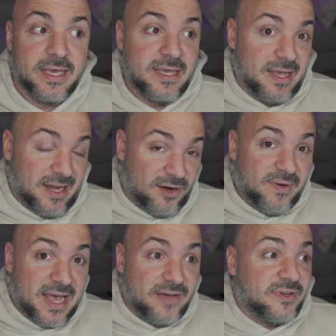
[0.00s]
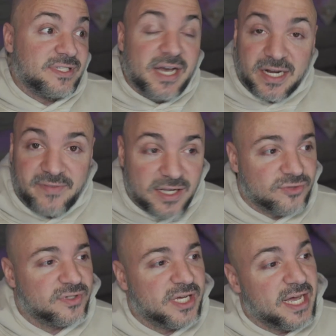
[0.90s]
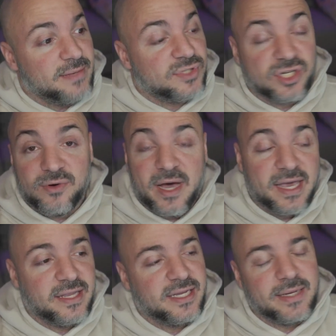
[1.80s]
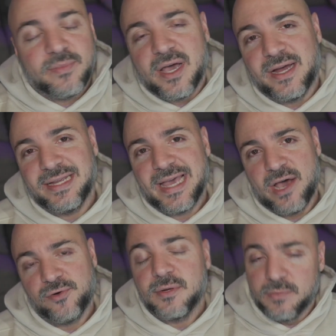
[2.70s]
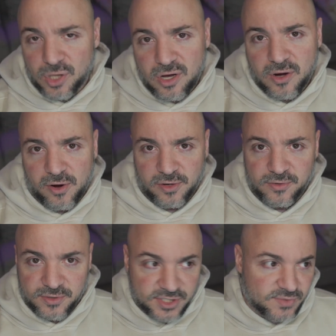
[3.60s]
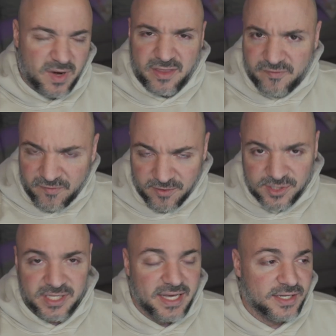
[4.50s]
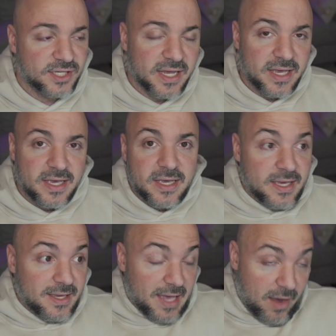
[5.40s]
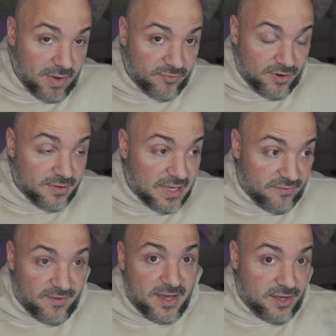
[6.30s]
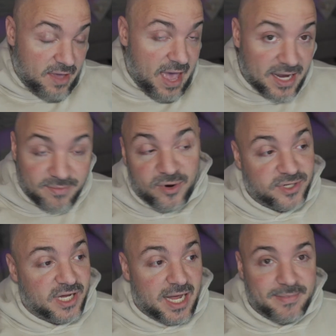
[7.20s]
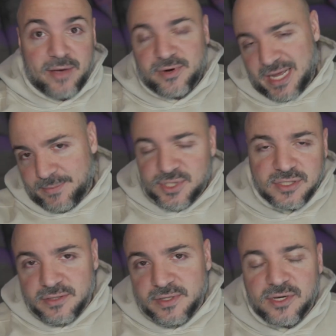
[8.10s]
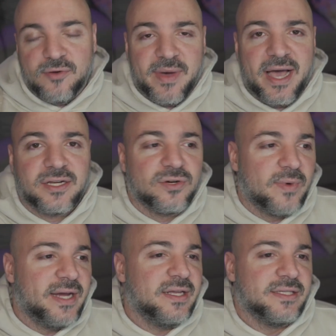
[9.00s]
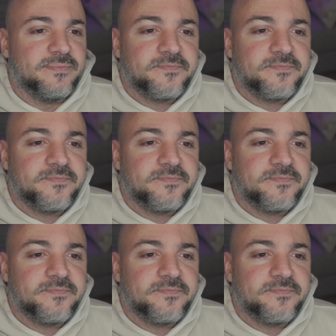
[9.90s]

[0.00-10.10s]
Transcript: And I don't have a ton of extra time, so I ended up cutting out blog articles as one of the first things. However, if I had more time, I would absolutely go back to writing them.